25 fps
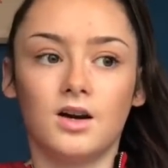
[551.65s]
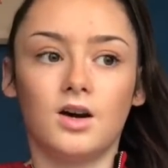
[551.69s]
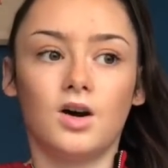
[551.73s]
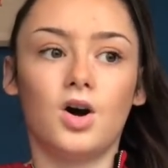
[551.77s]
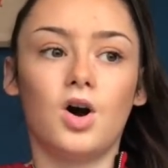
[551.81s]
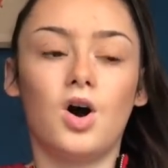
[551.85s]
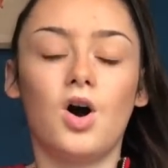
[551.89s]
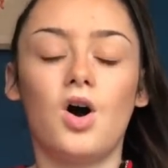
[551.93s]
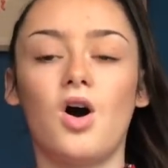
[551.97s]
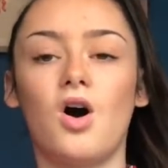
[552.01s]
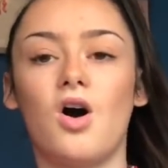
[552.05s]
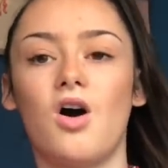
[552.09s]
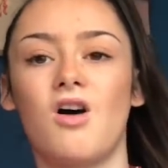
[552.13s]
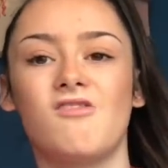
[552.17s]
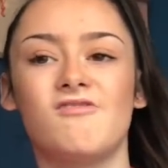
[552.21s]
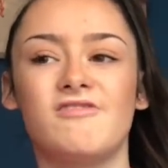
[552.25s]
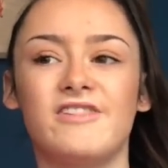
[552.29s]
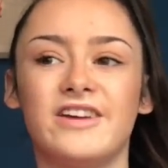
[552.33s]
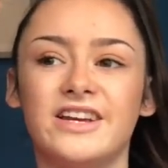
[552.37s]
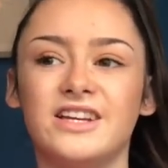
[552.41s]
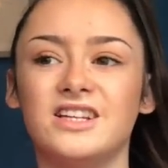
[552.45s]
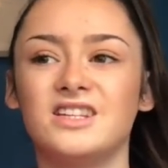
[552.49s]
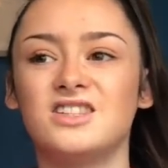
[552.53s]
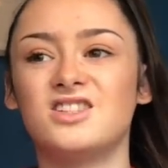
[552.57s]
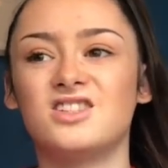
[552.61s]
heart
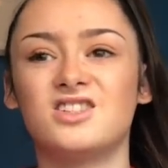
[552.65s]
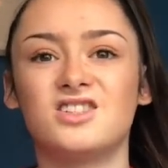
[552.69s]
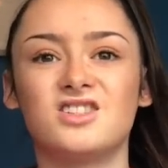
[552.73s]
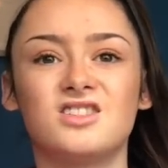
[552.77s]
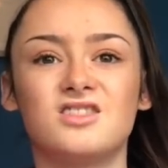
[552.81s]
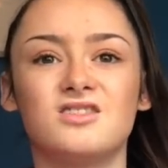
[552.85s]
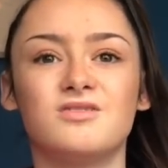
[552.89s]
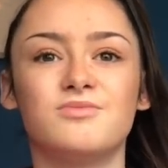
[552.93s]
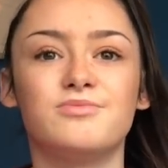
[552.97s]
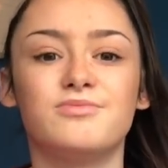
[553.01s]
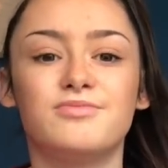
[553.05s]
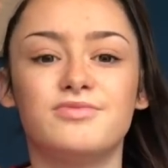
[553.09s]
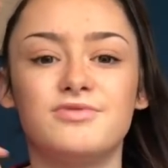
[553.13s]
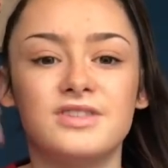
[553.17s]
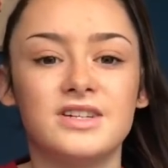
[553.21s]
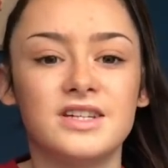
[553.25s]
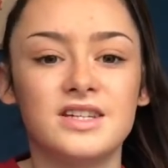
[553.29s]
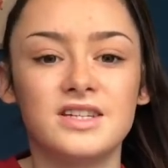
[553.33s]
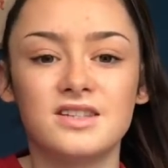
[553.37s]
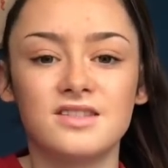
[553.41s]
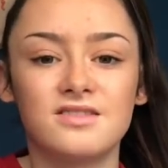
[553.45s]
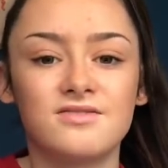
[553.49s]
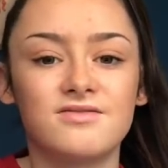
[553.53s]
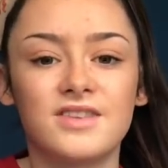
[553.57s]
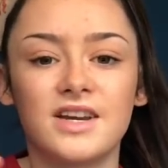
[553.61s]
rates and
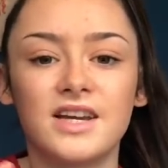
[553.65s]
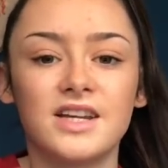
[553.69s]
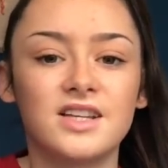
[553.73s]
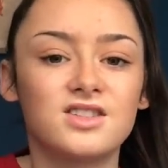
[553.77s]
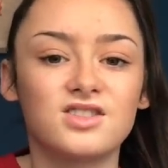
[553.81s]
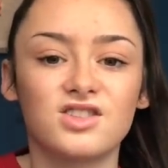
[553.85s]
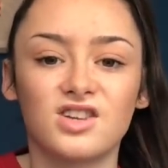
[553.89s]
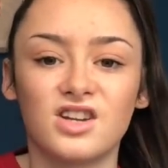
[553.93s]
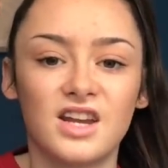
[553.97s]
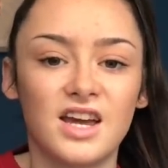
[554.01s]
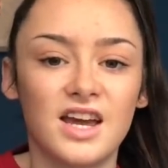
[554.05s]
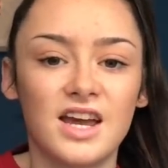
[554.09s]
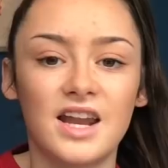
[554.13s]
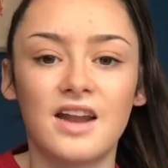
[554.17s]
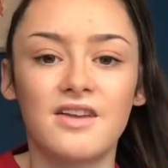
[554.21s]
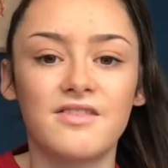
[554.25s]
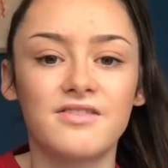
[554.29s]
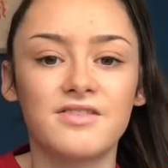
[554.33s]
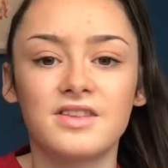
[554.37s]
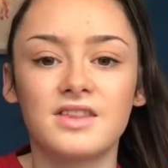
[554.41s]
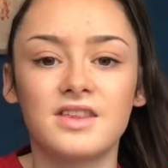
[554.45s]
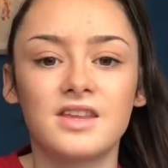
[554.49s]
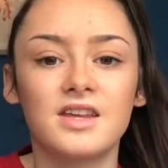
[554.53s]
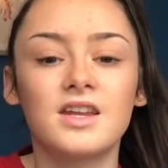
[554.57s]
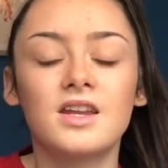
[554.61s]
breathing rates on it and
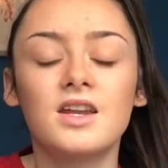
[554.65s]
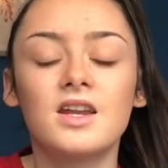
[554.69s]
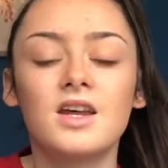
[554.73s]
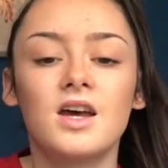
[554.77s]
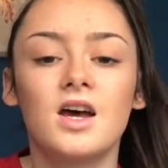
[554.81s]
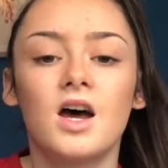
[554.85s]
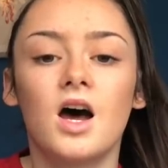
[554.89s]
everything.